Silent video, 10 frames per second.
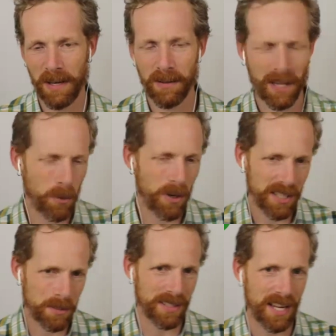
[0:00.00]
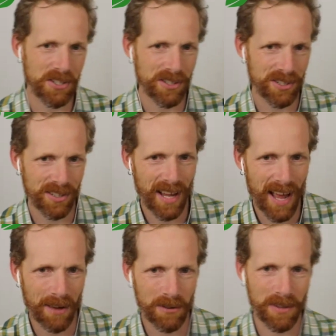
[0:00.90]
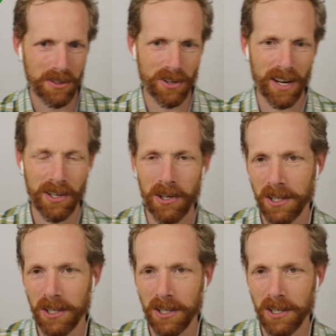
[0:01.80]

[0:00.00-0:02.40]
what expectation should they have if they try yoga?